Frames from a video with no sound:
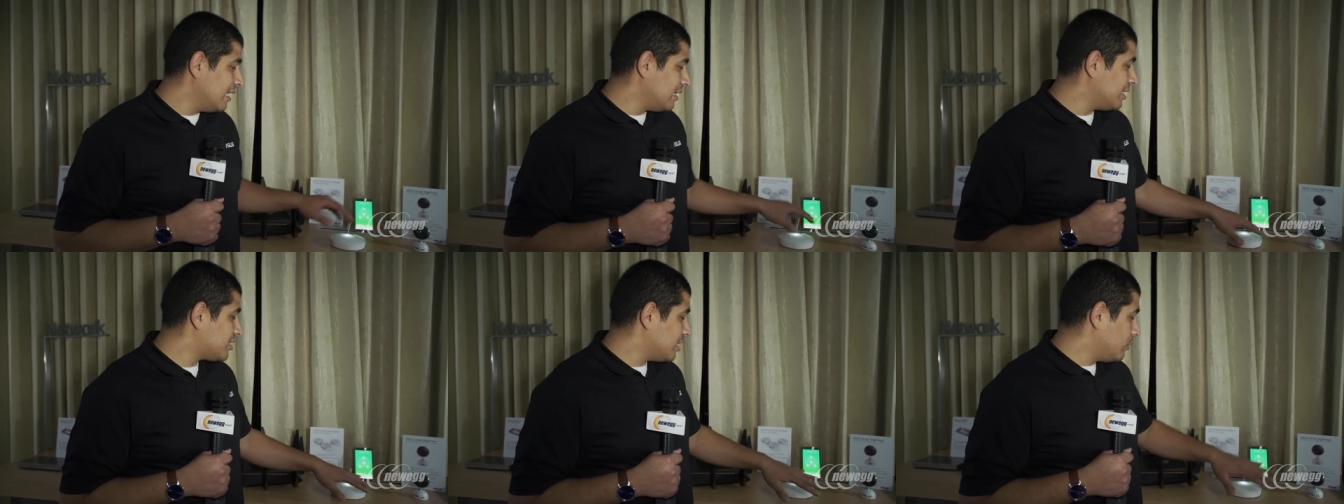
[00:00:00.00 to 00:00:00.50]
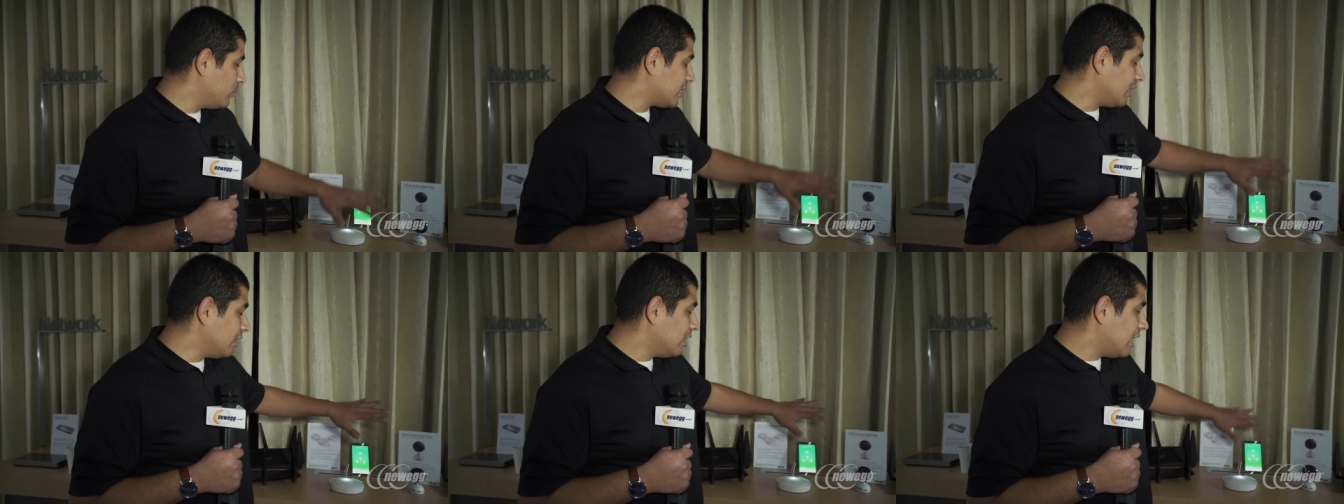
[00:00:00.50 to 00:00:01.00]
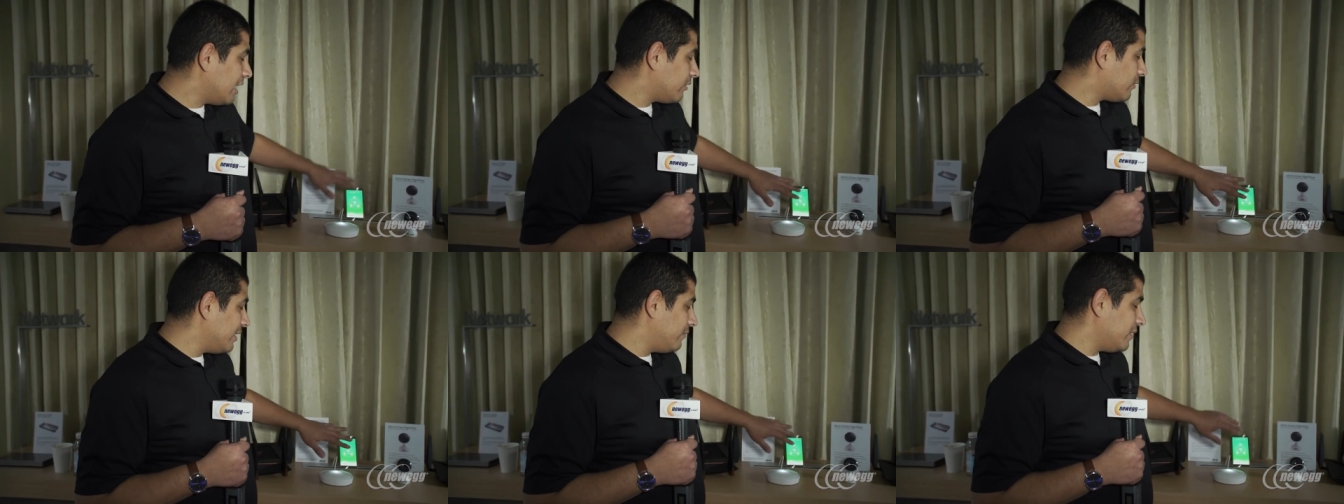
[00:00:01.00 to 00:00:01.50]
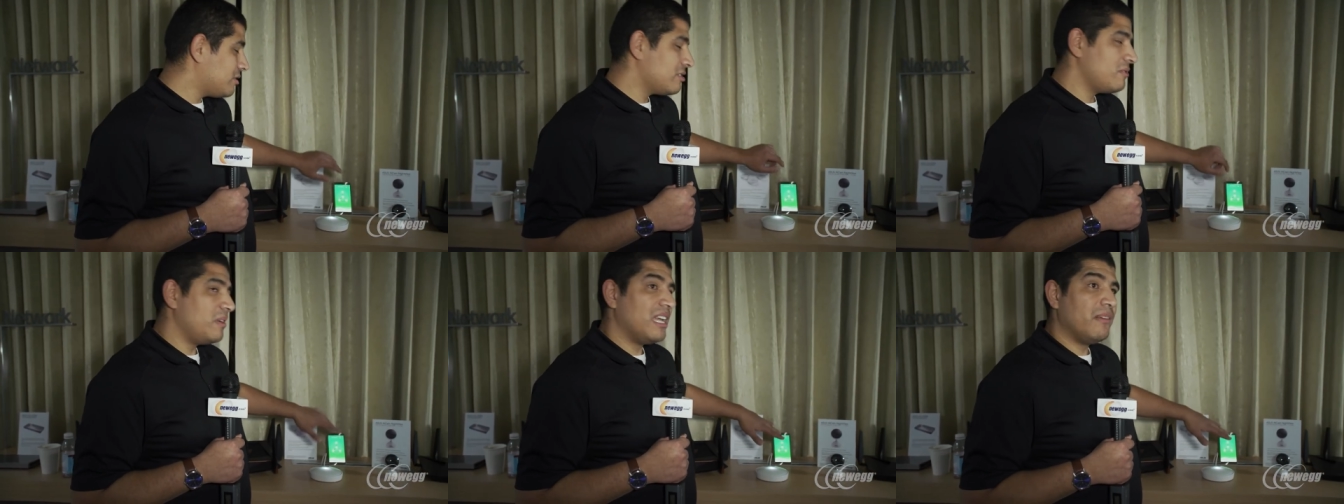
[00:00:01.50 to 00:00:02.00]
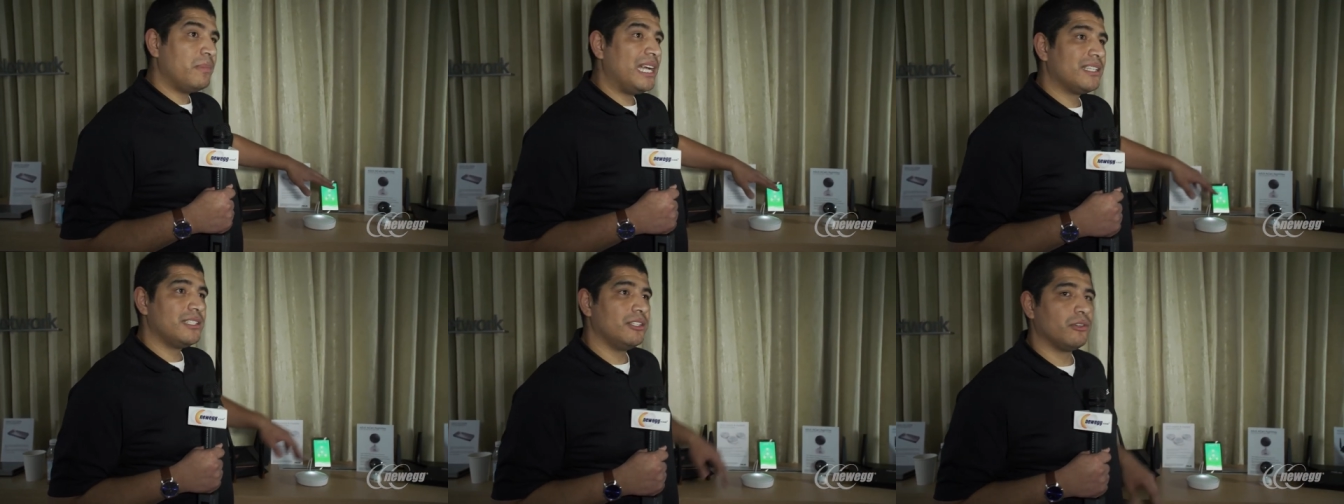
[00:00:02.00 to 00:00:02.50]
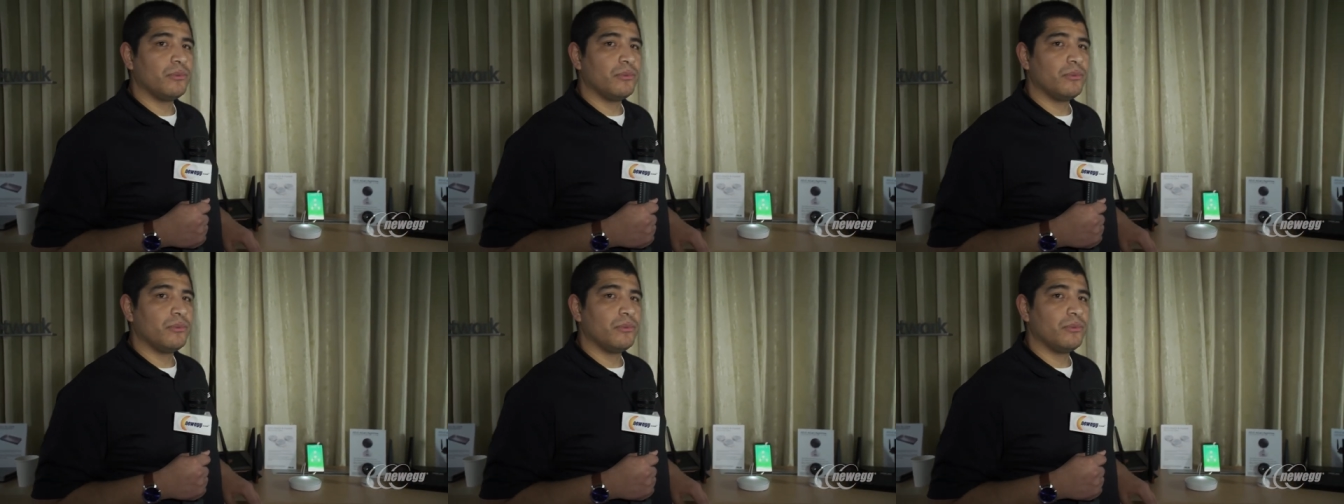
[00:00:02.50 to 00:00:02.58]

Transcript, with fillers: This, with a lot of great features that we have packed in,